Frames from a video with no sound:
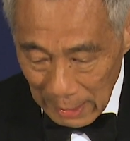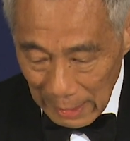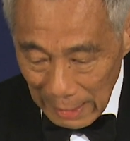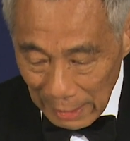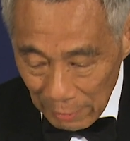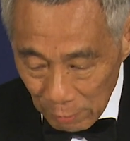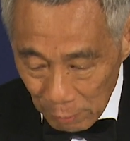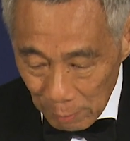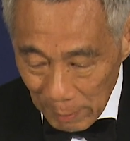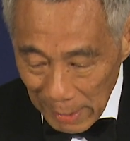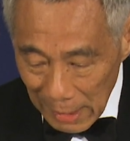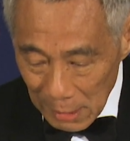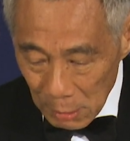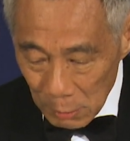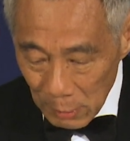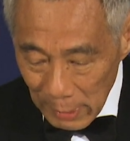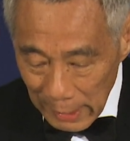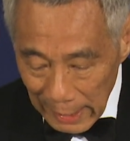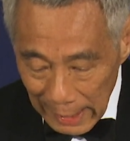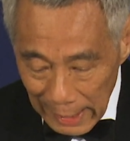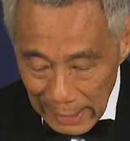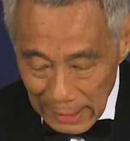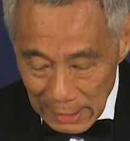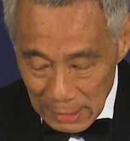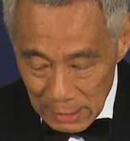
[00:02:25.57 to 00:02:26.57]
If men
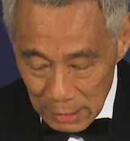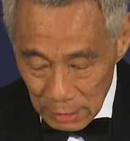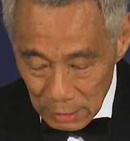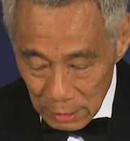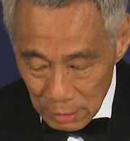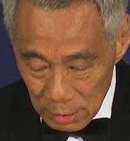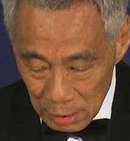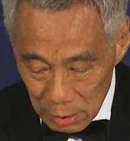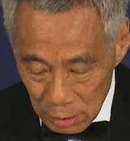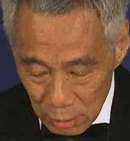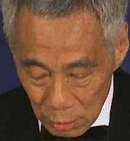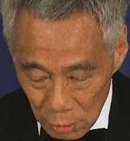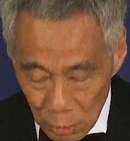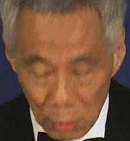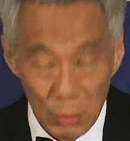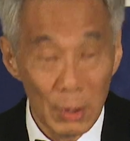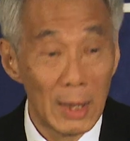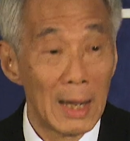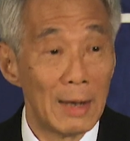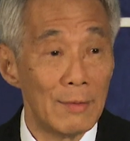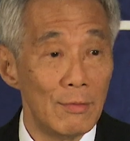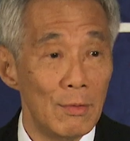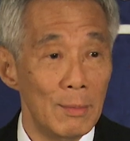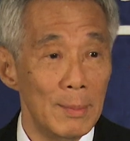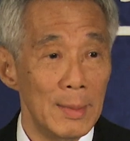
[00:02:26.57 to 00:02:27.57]
were angels, no
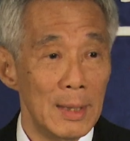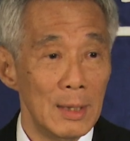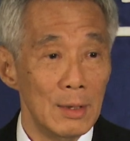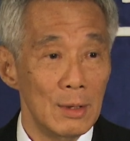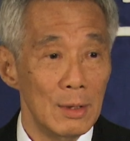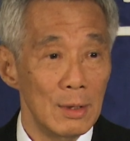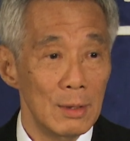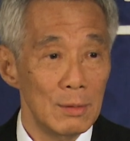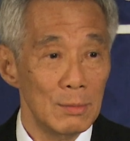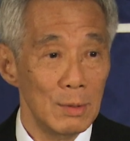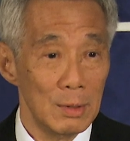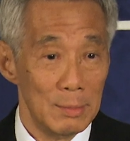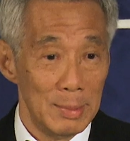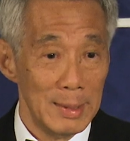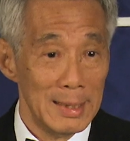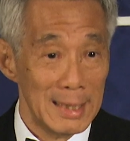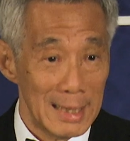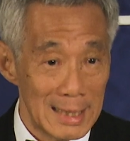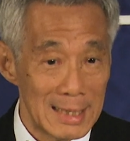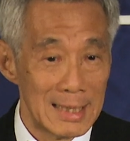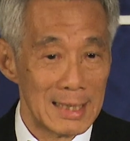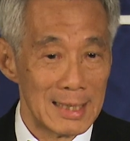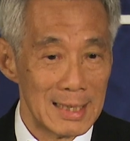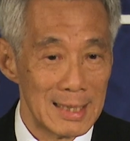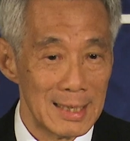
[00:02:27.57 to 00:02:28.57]
government would be
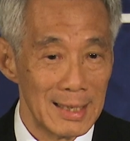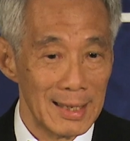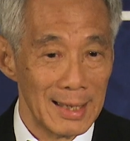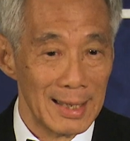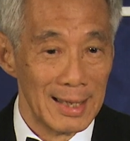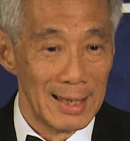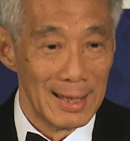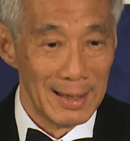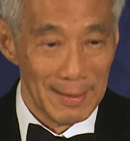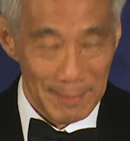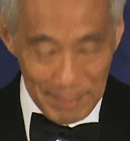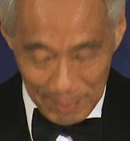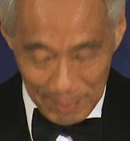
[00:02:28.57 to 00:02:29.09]
necessary.